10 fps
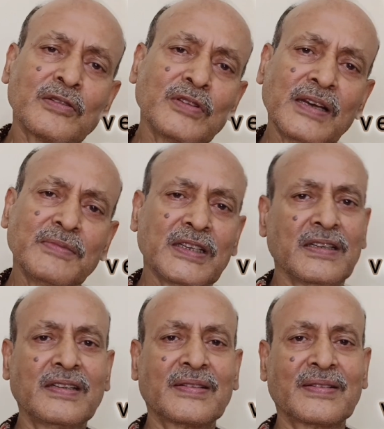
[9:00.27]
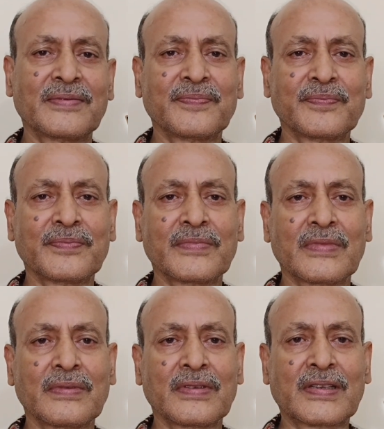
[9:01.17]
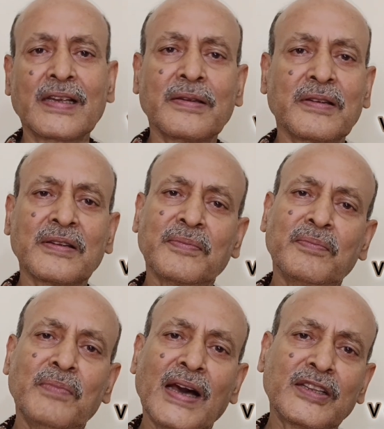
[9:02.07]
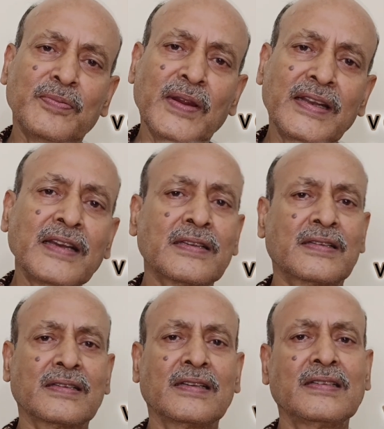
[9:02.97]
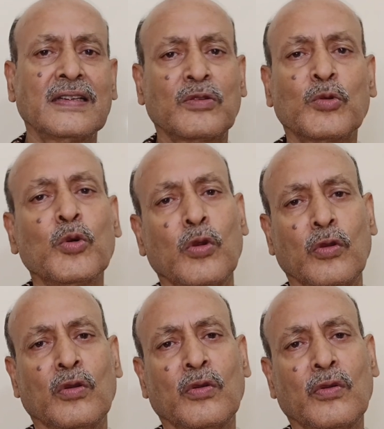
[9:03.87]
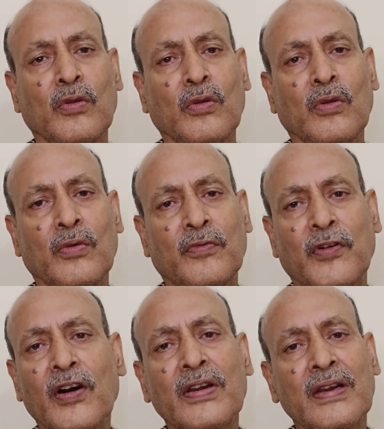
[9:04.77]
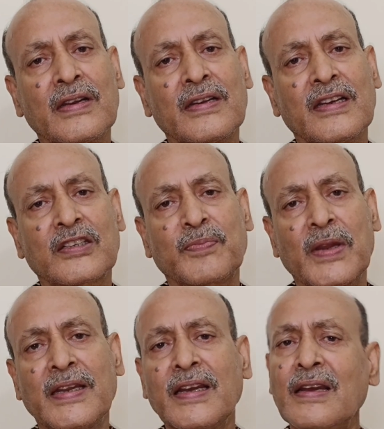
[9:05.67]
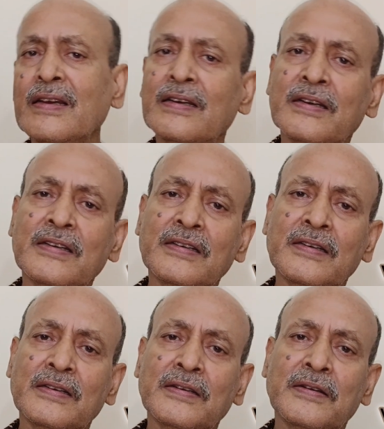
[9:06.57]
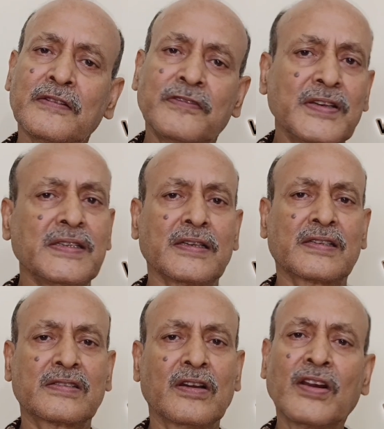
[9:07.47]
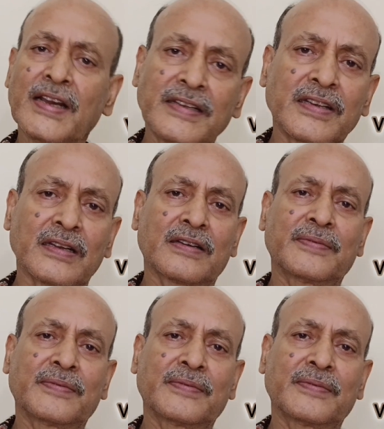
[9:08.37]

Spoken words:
to them is, see, mathematics is a tool for explaining physics or nature.